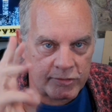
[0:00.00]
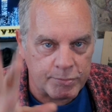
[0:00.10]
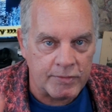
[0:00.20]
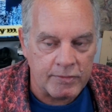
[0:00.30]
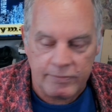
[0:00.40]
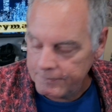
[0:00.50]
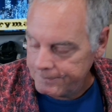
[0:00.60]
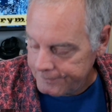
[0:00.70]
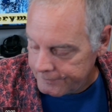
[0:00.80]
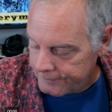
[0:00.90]
beautiful.
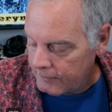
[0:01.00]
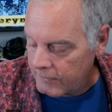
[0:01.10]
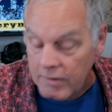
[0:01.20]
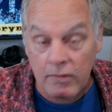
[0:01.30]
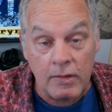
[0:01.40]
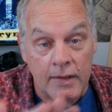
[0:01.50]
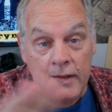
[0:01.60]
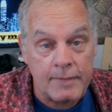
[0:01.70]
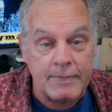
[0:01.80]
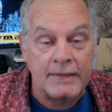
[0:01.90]
So
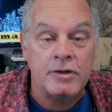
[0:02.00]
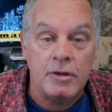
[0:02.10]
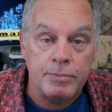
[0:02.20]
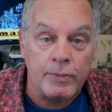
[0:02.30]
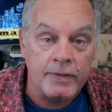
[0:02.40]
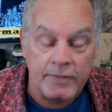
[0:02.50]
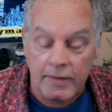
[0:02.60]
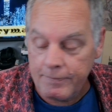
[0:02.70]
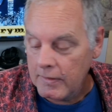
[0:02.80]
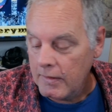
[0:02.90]
he makes a good point of that.
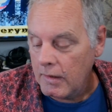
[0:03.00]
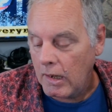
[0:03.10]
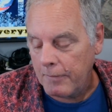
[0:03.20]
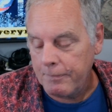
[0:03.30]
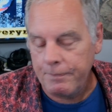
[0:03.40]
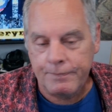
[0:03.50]
I'm